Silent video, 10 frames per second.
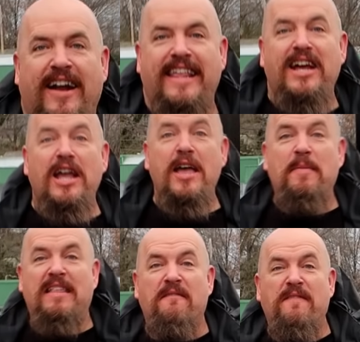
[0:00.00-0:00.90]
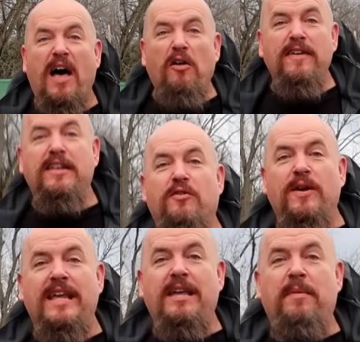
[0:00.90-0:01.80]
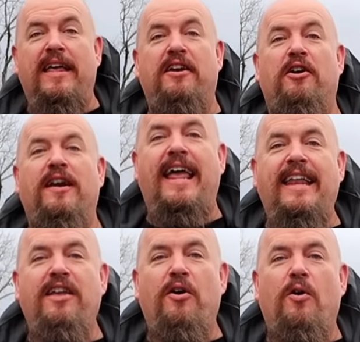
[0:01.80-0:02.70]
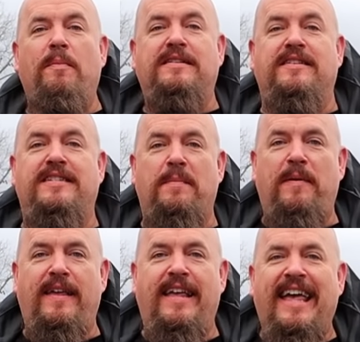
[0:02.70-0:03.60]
Here I am at the Velvet Cream in Hernando, Mississippi.